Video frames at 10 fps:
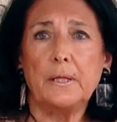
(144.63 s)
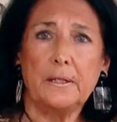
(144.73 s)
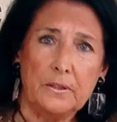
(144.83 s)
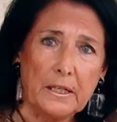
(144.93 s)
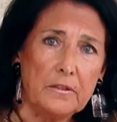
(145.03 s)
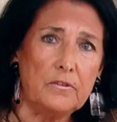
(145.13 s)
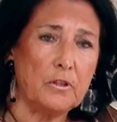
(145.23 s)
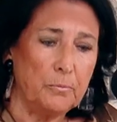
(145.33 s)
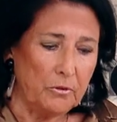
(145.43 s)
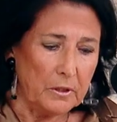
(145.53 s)
And that is
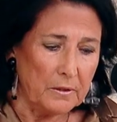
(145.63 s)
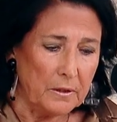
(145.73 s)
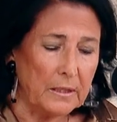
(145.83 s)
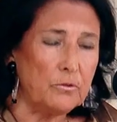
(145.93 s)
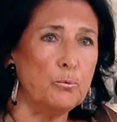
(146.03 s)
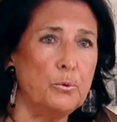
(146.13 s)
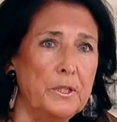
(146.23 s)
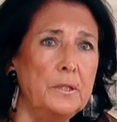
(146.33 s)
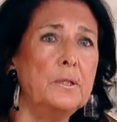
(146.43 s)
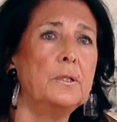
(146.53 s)
something that
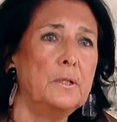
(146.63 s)
we